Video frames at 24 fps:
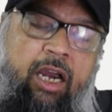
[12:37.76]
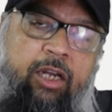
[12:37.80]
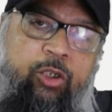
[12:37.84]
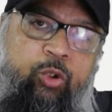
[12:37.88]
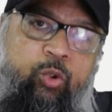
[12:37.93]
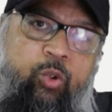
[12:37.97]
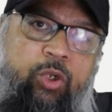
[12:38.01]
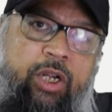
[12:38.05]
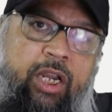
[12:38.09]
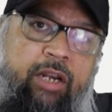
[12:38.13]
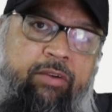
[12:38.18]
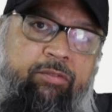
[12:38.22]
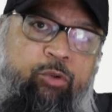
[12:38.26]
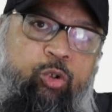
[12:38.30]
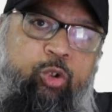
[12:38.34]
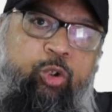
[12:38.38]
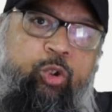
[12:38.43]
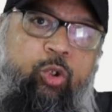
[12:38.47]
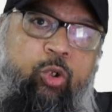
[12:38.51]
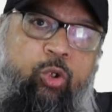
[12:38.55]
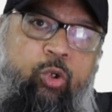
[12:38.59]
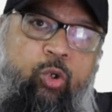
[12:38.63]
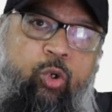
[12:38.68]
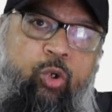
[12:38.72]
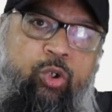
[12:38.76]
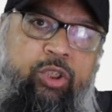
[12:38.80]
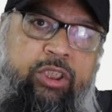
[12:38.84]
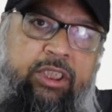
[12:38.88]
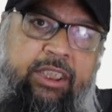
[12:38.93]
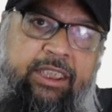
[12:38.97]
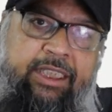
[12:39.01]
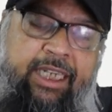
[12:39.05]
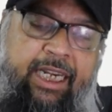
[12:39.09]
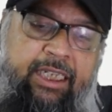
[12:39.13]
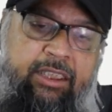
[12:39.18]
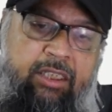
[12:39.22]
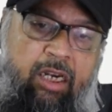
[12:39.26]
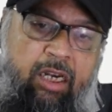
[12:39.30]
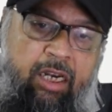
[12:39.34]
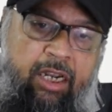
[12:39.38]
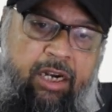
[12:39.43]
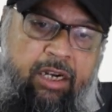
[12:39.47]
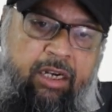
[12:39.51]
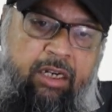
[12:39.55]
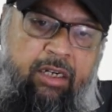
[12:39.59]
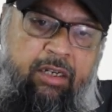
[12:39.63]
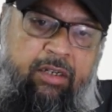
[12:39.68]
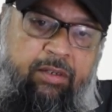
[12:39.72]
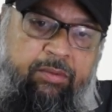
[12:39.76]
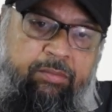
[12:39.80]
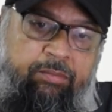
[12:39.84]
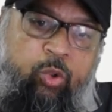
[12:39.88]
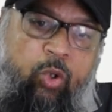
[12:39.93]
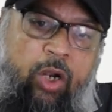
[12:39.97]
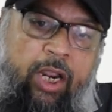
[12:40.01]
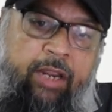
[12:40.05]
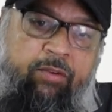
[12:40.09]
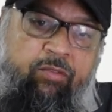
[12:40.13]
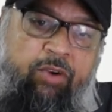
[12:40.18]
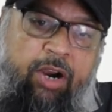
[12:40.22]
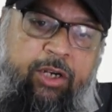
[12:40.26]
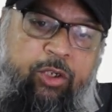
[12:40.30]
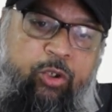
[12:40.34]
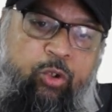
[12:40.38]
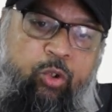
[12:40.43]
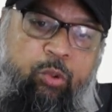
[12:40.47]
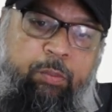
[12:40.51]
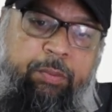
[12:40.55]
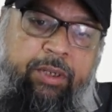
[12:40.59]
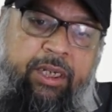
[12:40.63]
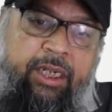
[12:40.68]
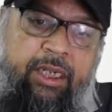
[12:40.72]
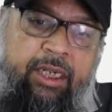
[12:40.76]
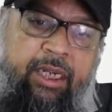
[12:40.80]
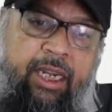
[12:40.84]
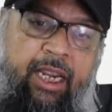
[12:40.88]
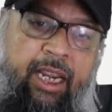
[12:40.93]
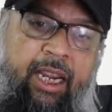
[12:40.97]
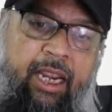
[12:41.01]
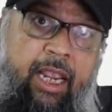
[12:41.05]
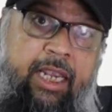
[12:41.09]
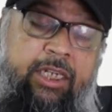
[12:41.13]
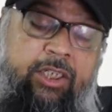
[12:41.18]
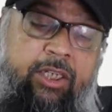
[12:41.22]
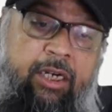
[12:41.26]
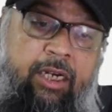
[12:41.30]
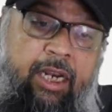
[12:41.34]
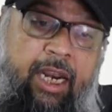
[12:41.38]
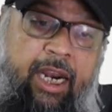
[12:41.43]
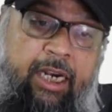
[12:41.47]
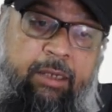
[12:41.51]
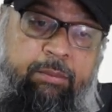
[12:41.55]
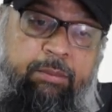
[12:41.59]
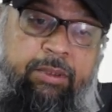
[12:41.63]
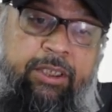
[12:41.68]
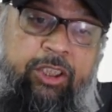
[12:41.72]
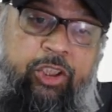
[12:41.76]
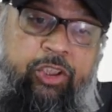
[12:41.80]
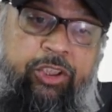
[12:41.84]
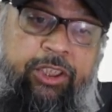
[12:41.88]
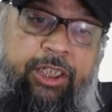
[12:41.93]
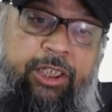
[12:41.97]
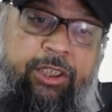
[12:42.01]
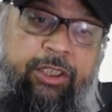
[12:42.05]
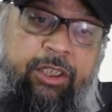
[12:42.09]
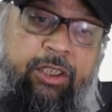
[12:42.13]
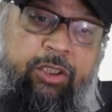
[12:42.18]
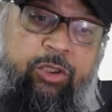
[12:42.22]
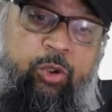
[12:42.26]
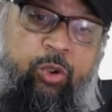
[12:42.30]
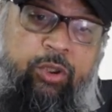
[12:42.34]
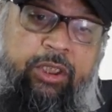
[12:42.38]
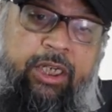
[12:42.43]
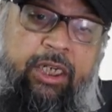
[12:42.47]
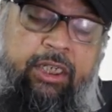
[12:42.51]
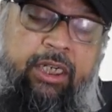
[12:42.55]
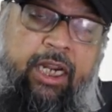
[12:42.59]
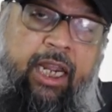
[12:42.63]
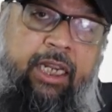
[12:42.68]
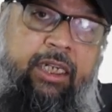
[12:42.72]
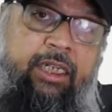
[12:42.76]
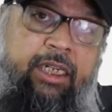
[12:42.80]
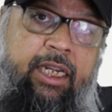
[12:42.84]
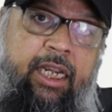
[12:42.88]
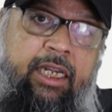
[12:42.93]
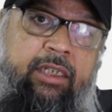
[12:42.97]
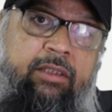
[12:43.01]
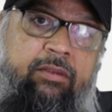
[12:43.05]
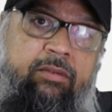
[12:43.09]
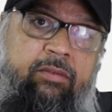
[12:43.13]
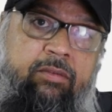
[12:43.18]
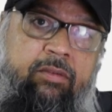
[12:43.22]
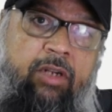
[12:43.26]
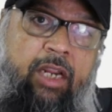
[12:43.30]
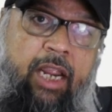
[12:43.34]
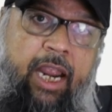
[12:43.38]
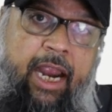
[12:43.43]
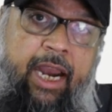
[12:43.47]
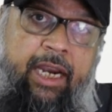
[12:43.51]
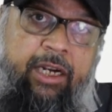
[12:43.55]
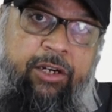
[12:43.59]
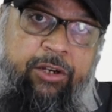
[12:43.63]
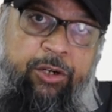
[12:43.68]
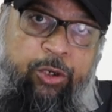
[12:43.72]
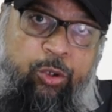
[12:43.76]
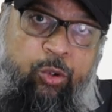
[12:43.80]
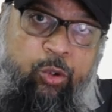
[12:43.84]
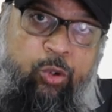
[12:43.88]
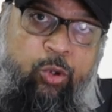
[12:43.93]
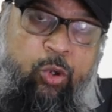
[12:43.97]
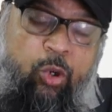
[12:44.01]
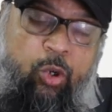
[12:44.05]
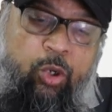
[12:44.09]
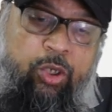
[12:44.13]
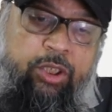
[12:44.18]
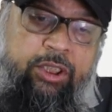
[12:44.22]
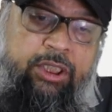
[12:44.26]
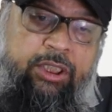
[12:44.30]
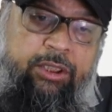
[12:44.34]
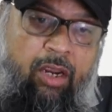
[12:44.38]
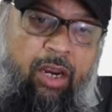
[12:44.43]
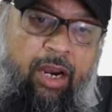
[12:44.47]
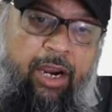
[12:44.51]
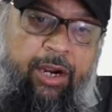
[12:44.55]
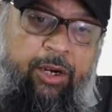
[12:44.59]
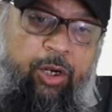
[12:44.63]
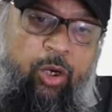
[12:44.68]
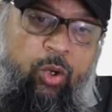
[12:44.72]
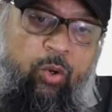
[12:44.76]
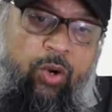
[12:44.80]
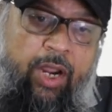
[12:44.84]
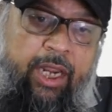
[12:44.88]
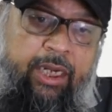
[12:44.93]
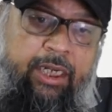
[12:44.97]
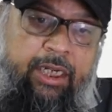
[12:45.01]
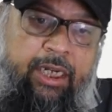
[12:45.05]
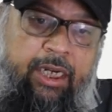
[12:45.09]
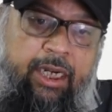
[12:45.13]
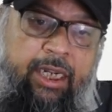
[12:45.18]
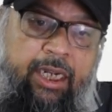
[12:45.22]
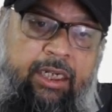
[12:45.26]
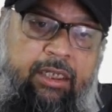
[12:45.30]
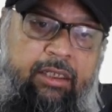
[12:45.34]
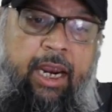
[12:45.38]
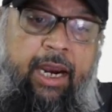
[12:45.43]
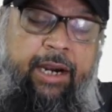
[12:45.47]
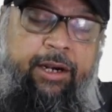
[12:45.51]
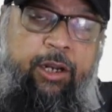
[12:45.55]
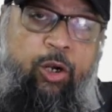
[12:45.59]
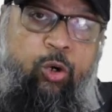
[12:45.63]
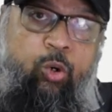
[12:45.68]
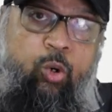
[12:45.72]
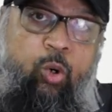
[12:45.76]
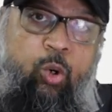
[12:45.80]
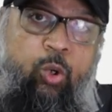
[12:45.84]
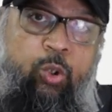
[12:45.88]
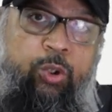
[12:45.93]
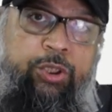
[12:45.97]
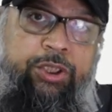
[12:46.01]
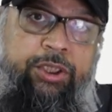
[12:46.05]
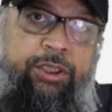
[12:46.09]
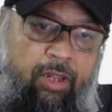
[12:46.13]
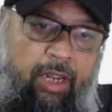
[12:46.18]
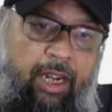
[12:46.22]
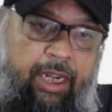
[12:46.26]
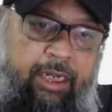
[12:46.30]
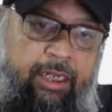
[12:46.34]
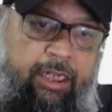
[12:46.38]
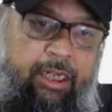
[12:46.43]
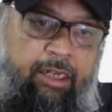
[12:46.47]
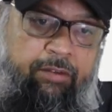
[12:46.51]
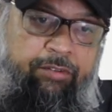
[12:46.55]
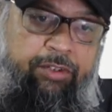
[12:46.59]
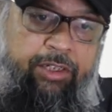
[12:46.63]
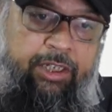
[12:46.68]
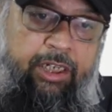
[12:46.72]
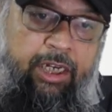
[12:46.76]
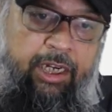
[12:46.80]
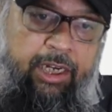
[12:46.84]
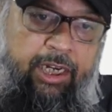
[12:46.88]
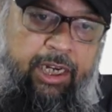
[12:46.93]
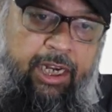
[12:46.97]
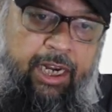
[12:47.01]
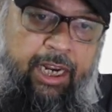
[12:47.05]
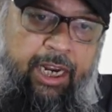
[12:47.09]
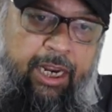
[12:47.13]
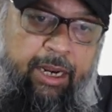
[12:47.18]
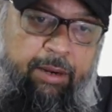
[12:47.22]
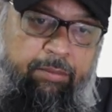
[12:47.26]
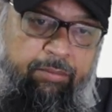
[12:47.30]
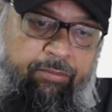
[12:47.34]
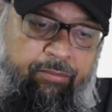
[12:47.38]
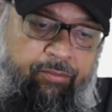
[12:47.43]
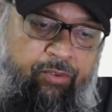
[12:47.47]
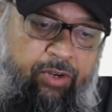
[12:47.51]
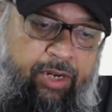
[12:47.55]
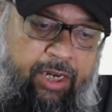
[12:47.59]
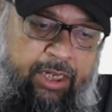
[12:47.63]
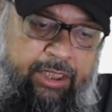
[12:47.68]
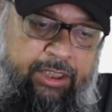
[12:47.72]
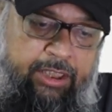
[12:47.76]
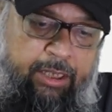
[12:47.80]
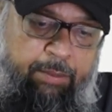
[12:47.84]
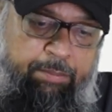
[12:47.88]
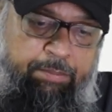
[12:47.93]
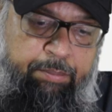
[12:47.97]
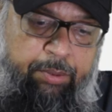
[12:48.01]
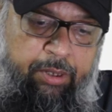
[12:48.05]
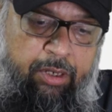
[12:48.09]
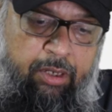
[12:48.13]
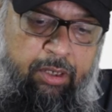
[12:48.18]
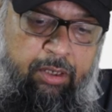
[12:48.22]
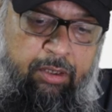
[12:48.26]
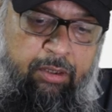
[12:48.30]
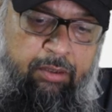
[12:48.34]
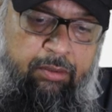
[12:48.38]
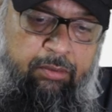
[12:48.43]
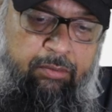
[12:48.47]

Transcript: or you can view your courses as a learner. So I want to be as an administrator so that I can add new course. And now I click add a course. I give it a name, for example,